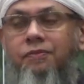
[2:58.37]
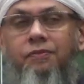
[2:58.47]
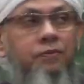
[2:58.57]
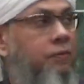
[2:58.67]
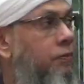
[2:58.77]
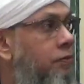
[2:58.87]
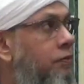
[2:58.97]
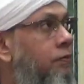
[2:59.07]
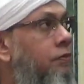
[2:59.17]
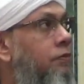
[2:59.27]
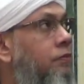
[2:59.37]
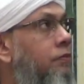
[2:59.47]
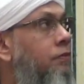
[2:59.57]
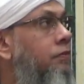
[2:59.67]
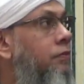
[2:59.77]

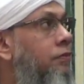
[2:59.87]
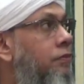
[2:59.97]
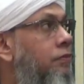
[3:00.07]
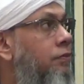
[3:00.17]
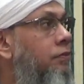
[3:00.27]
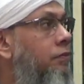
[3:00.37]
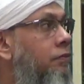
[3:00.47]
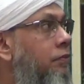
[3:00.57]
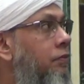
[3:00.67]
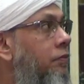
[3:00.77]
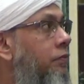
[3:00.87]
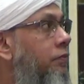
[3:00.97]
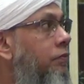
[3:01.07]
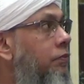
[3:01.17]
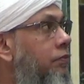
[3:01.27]

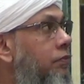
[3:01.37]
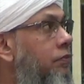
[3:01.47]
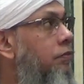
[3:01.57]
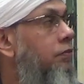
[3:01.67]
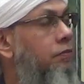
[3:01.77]
Nobody speaks.